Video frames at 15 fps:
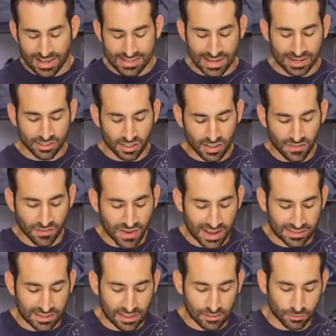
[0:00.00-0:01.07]
is actually the
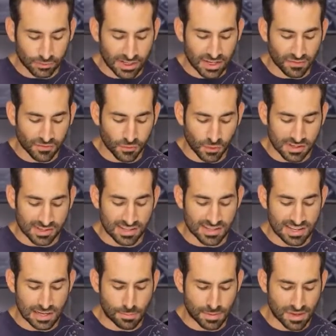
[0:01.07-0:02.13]
fact that they've reinforced the
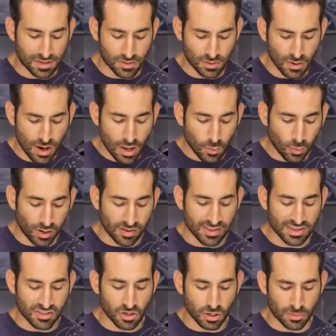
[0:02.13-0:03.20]
TPU where
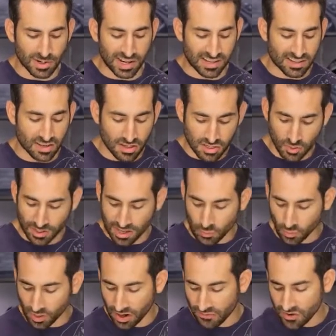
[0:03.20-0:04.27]
this terminates. So again,
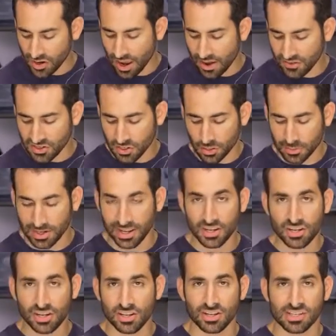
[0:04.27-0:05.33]
wherever you have a
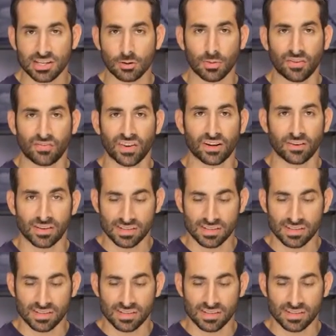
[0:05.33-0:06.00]
termination, you can see where my finger